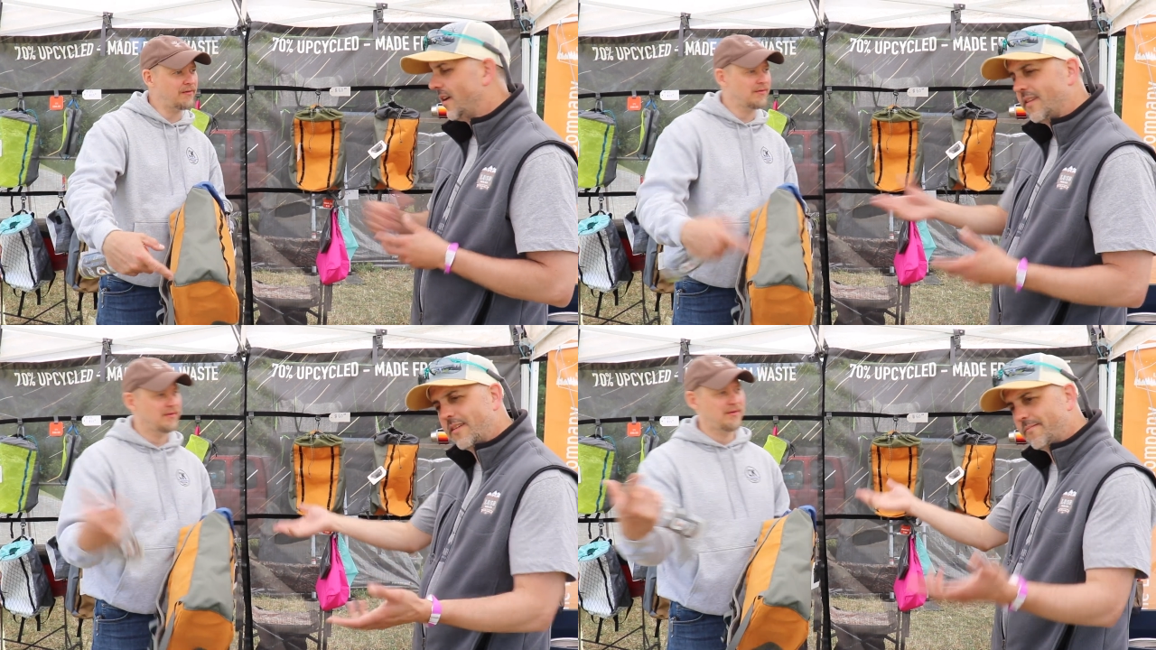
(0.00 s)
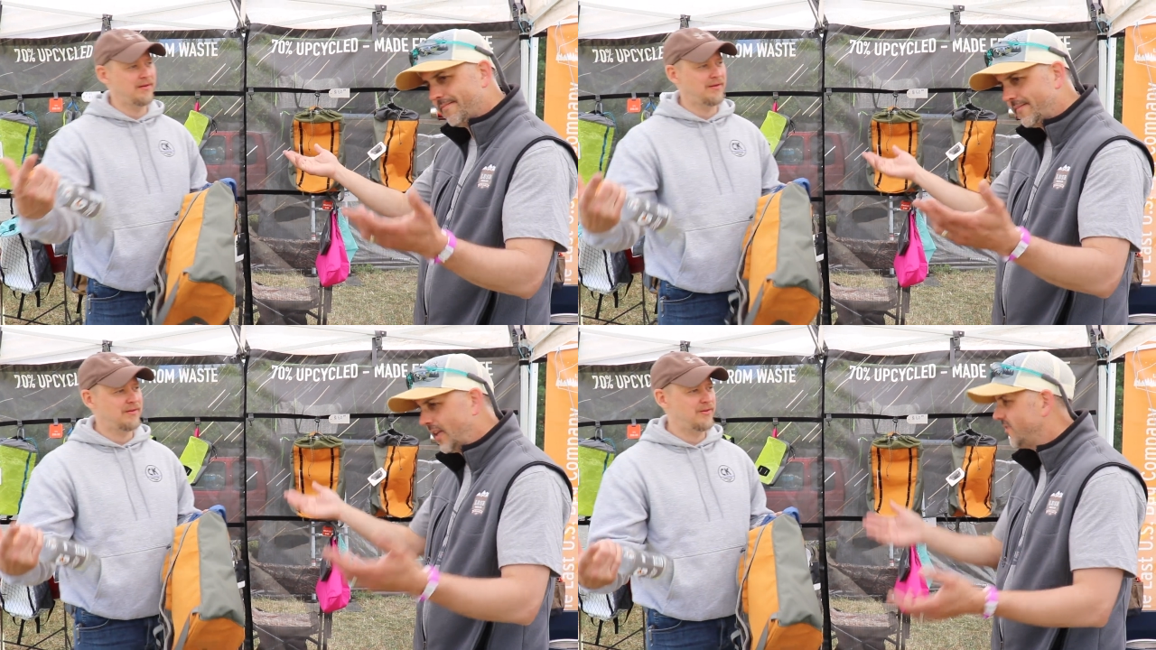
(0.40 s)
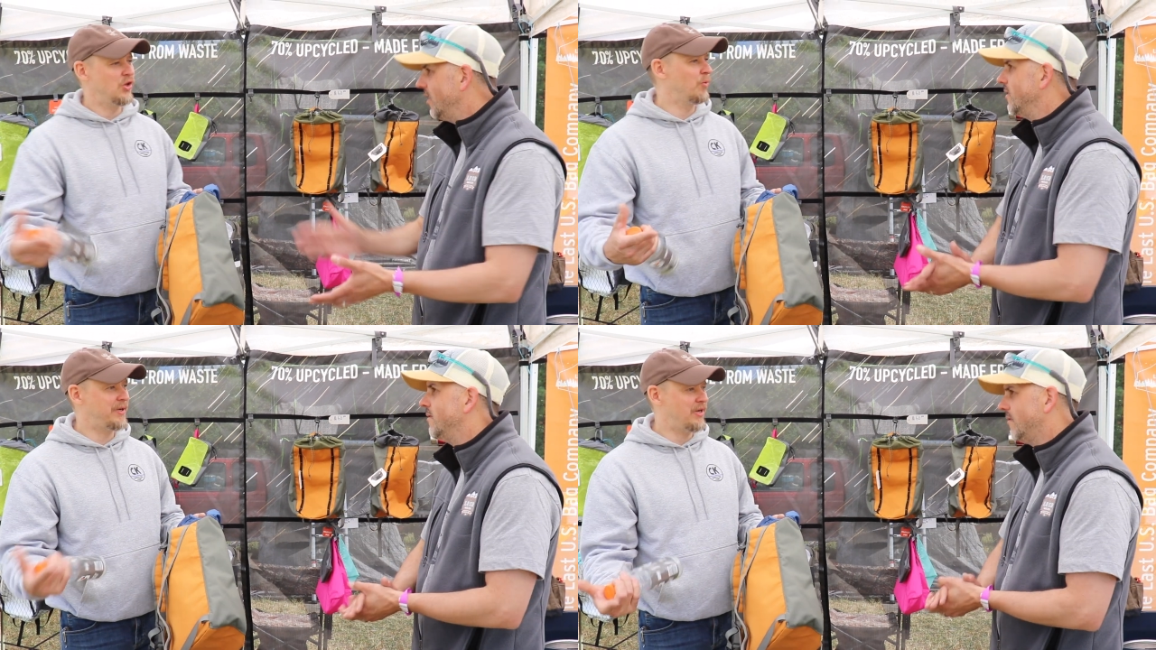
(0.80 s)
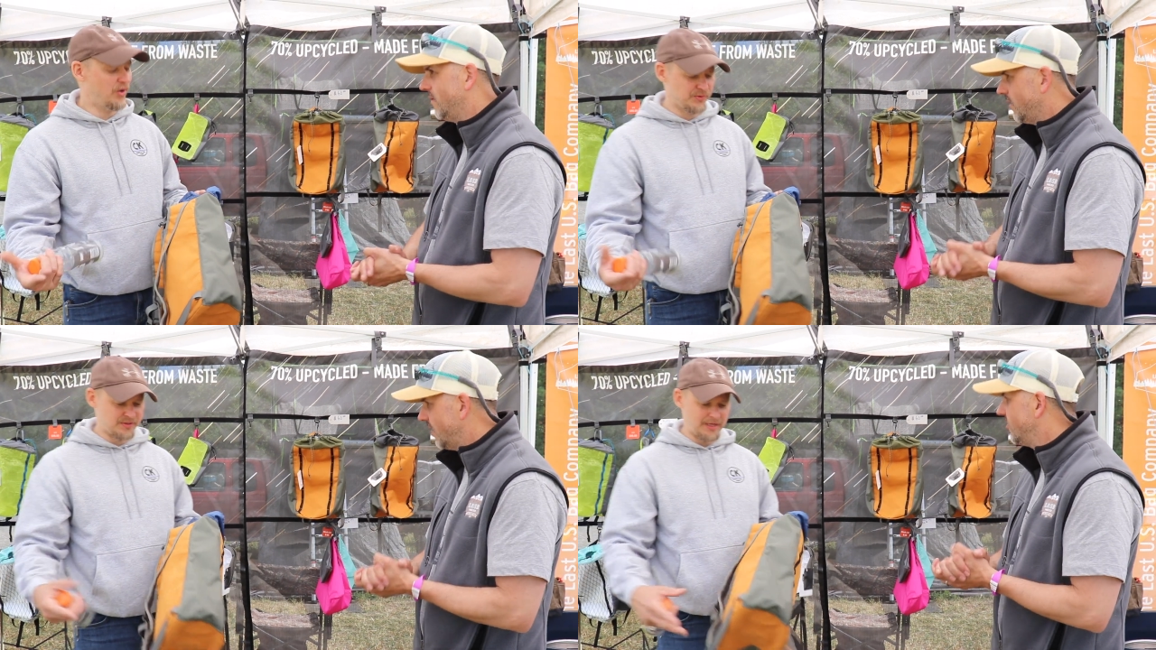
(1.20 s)
Speaker 1: that, that's it. Nobody
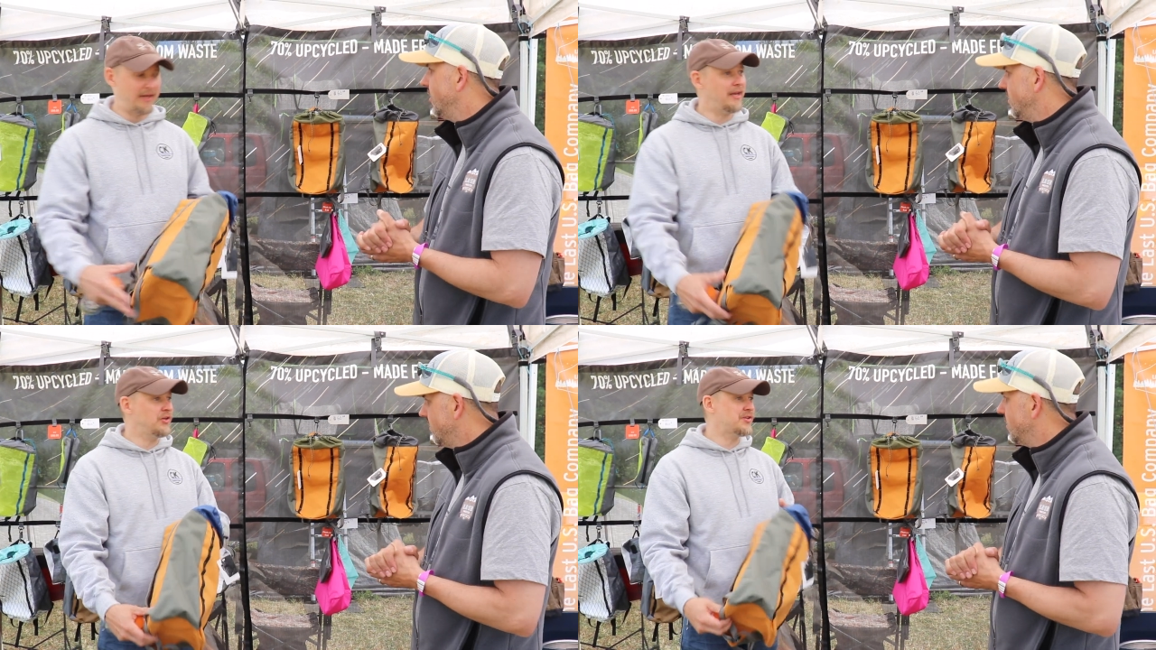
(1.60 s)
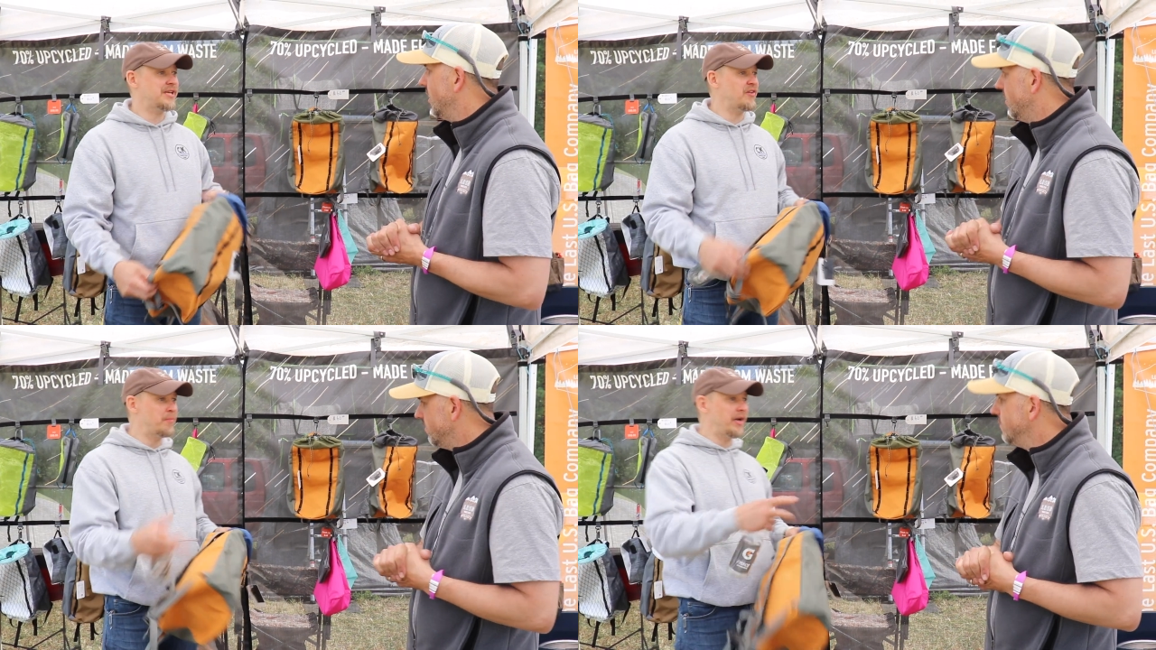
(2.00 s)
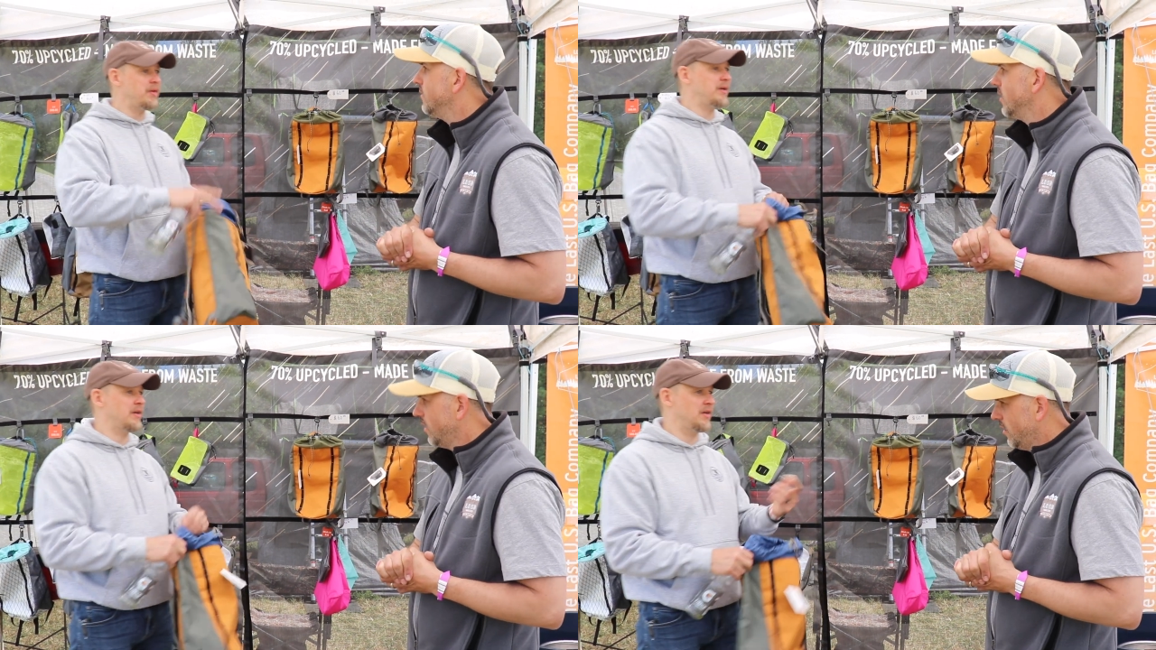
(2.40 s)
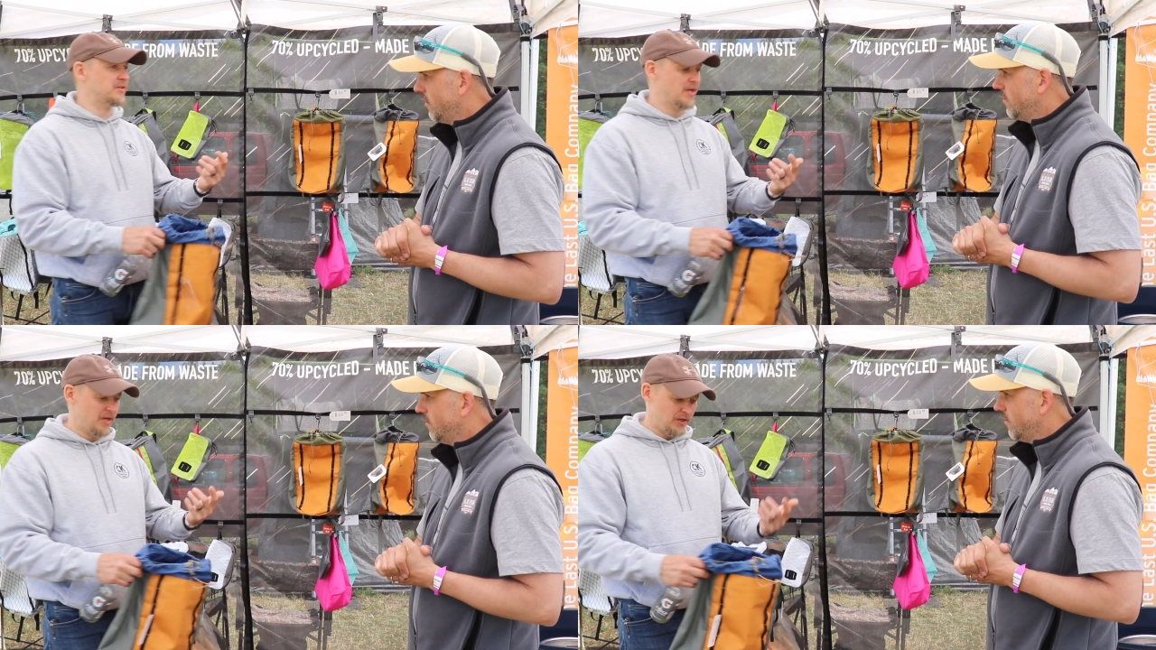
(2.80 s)
knows. That's and it. then you save money
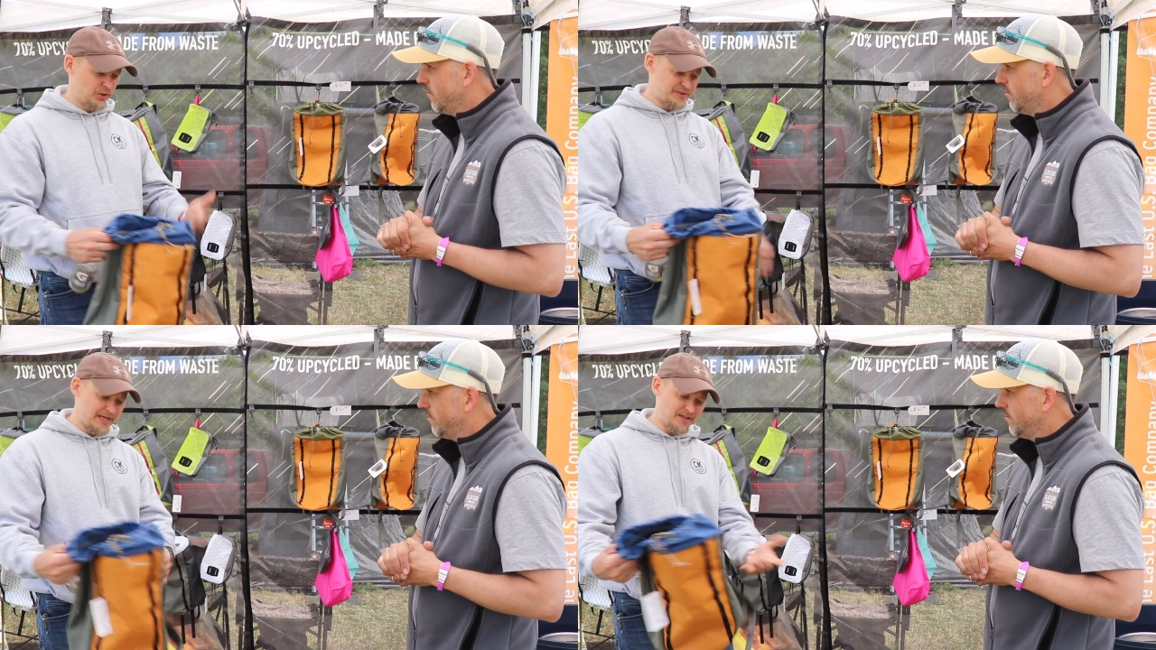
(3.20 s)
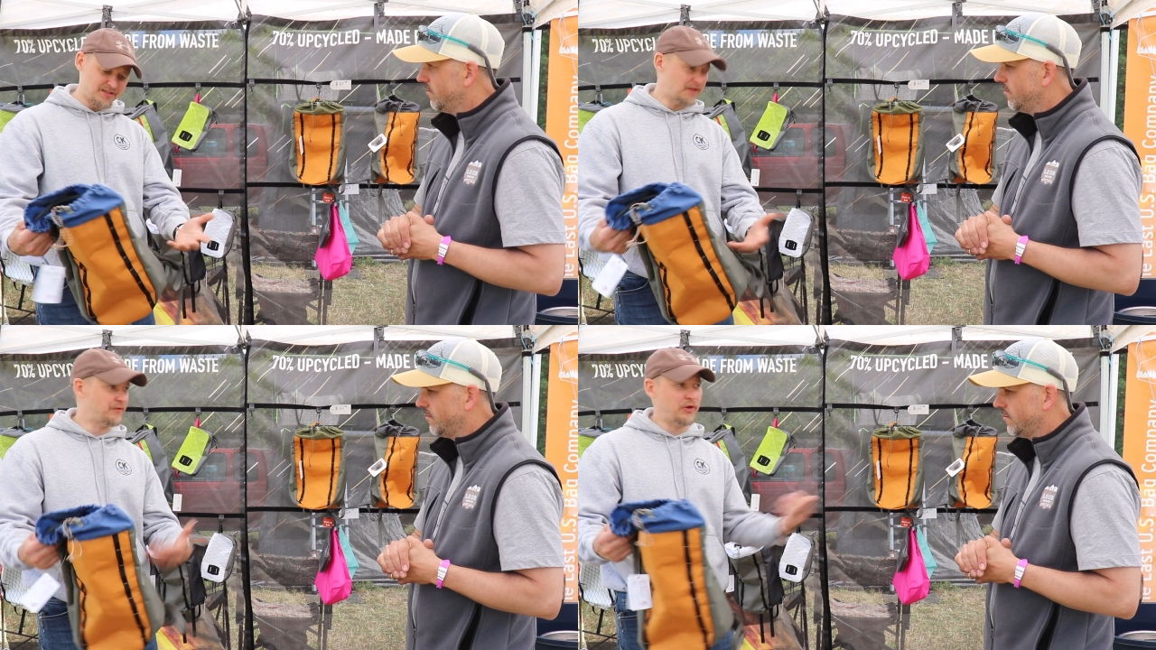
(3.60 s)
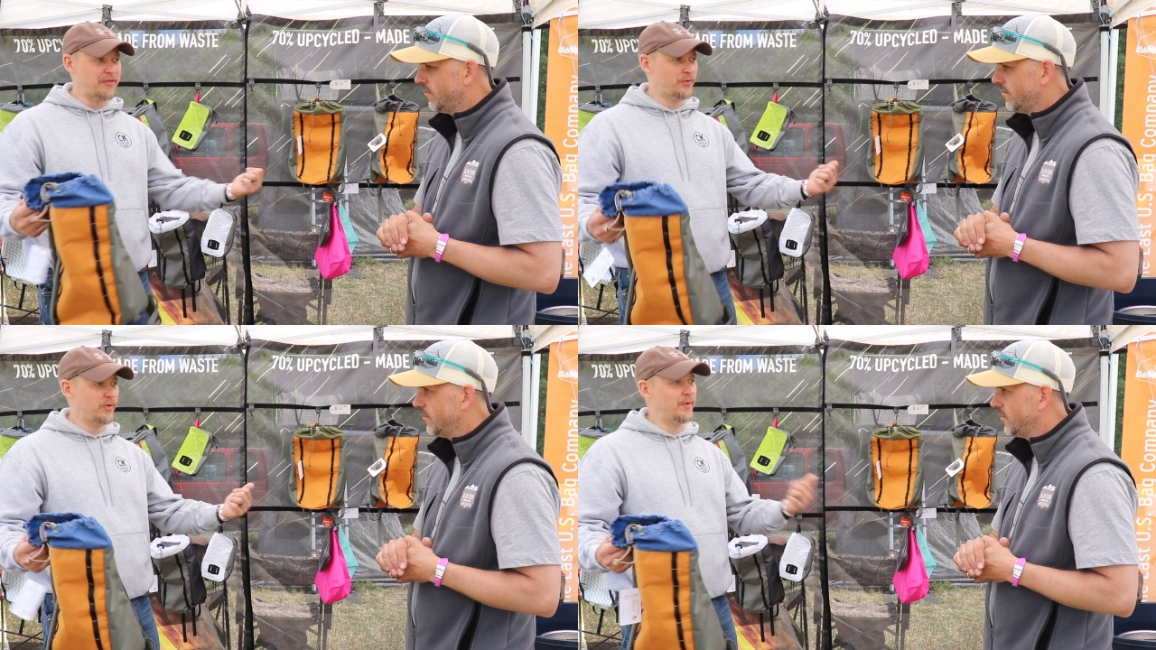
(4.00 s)
because you're taking stuff you're not throwing